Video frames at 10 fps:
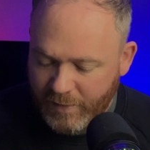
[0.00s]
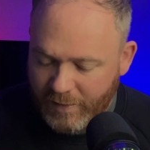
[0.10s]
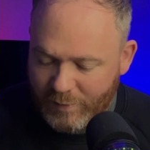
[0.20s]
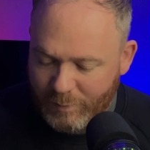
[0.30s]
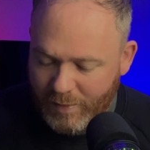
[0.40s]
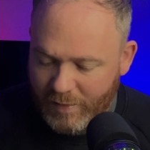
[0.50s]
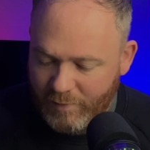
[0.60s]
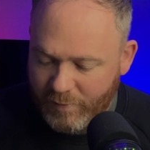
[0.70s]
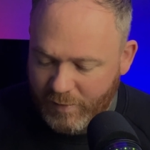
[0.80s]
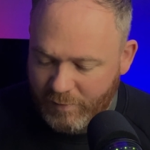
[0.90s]
S&P
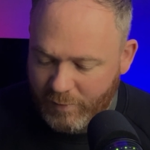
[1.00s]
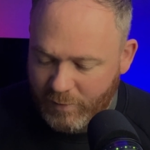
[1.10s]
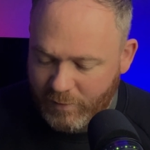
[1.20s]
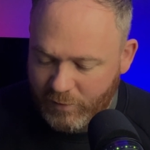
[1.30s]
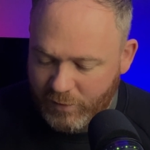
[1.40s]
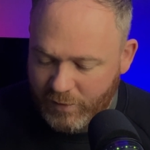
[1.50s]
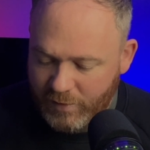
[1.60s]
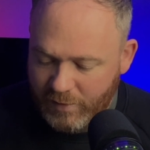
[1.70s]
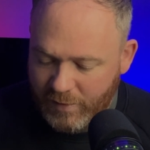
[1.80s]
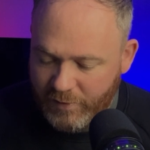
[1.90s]

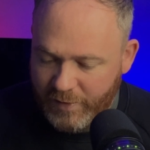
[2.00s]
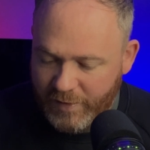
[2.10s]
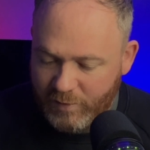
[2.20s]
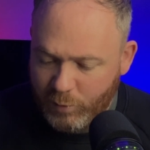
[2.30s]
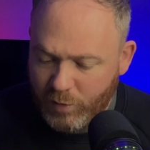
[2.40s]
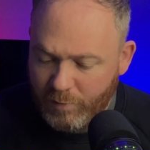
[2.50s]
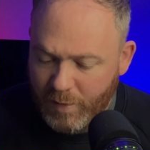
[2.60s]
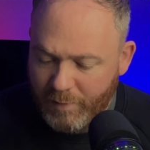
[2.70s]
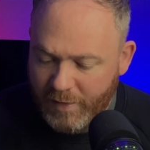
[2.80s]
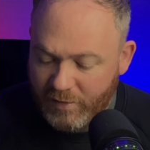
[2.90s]
500. There it is. One of my
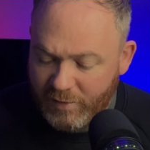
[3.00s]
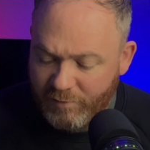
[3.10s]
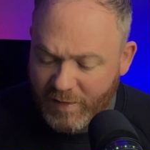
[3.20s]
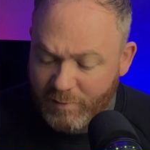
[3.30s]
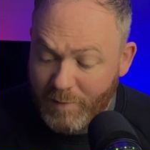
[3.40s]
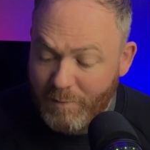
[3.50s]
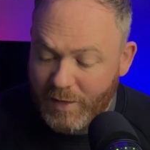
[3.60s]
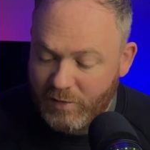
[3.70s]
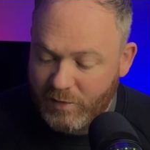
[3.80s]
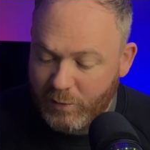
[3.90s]
biggest, in fact, my
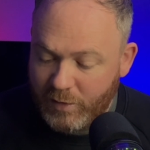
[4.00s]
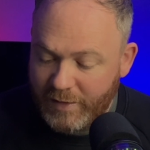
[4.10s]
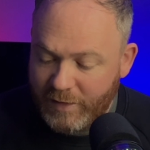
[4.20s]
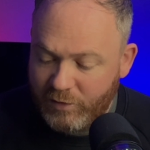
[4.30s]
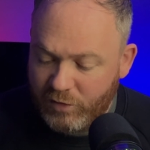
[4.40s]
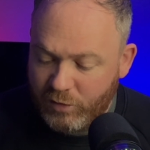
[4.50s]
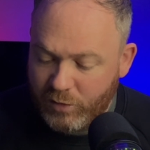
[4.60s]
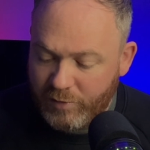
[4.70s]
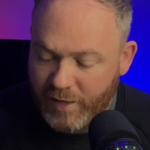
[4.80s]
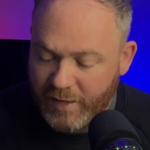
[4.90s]
biggest holding now, just
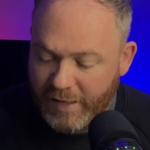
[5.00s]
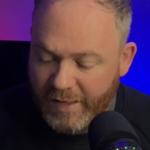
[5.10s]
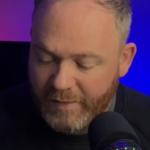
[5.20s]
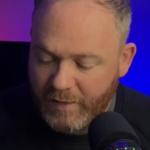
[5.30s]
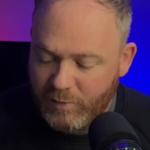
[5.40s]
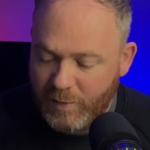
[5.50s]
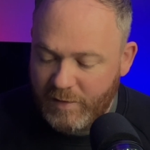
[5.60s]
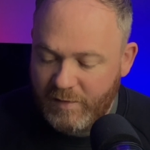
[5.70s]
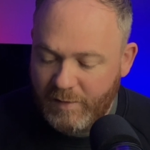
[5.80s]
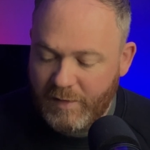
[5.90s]
short of 8K. Has been
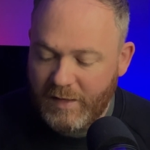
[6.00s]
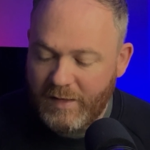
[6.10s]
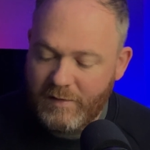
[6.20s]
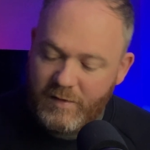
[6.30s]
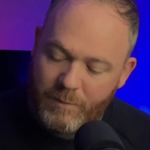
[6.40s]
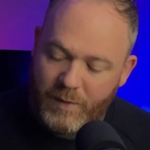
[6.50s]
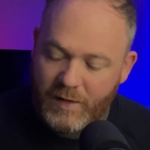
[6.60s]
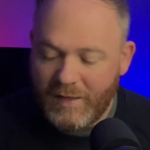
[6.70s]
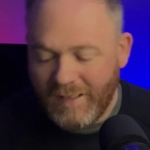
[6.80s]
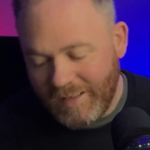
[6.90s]

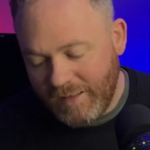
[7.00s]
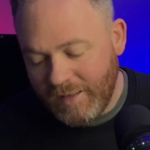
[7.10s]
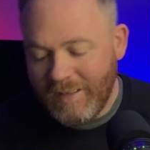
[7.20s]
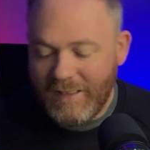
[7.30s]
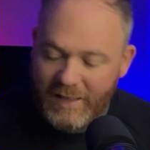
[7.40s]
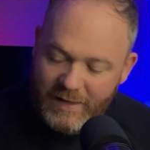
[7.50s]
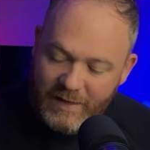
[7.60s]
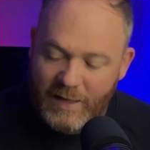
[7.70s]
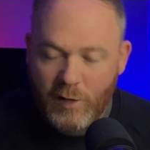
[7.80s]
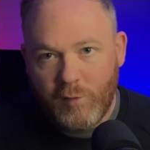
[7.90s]
tipping in and
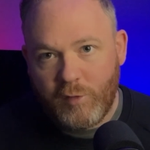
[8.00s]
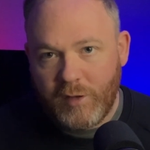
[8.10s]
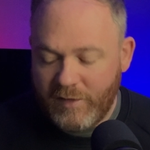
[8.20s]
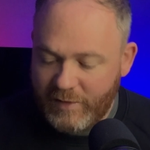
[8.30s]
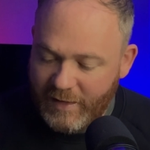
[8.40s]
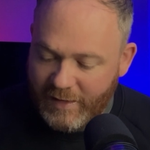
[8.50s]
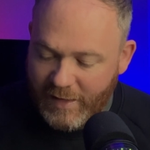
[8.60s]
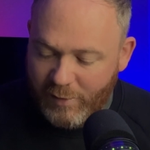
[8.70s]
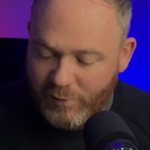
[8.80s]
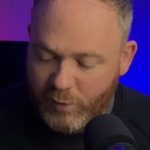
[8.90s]
out of around
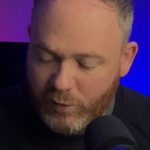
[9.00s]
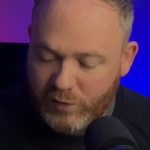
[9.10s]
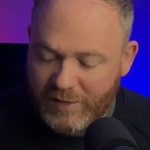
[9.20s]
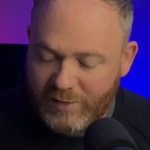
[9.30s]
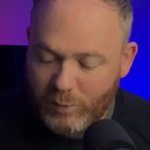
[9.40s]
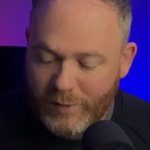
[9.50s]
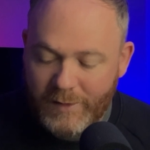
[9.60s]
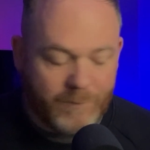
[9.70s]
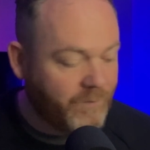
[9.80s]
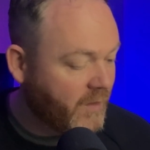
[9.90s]
8K over the course of the last week.
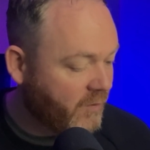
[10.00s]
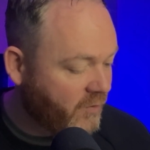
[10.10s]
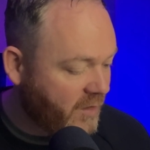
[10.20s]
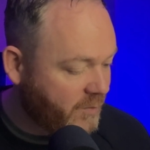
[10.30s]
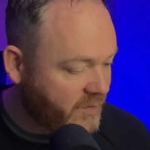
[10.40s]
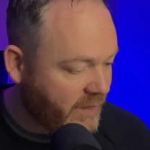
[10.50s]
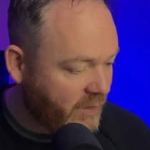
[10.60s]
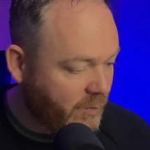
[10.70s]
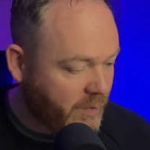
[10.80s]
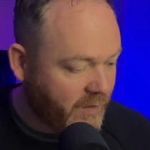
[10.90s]
5%
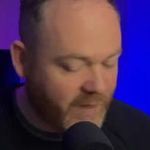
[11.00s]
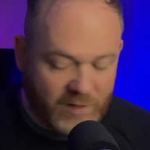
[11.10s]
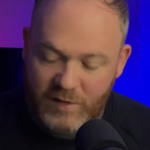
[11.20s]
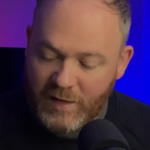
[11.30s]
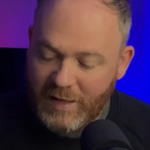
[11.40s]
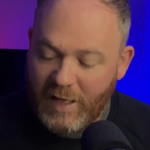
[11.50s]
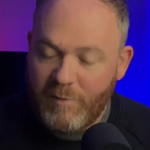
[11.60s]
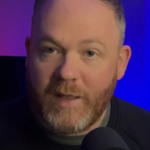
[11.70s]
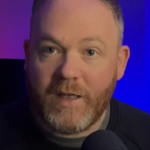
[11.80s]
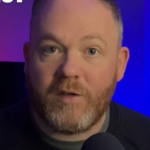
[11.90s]
up on this. I've
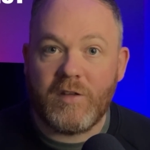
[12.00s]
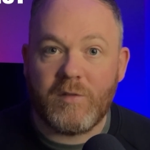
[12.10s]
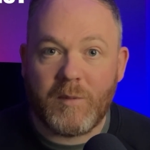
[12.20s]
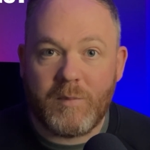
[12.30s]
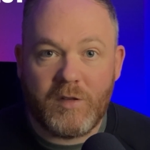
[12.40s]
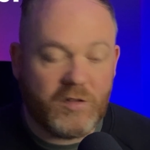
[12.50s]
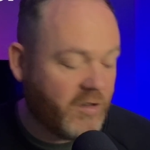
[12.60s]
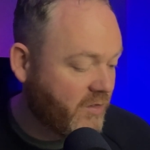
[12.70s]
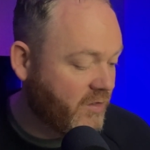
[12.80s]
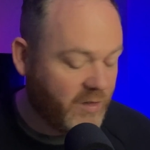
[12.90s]
been increasing my
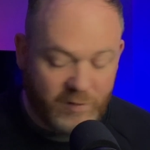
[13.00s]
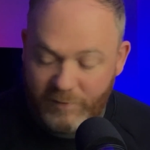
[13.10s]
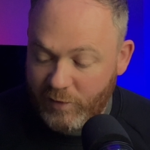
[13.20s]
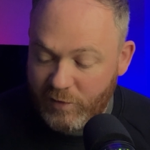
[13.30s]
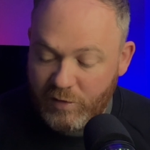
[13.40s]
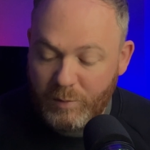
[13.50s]
positions into funds.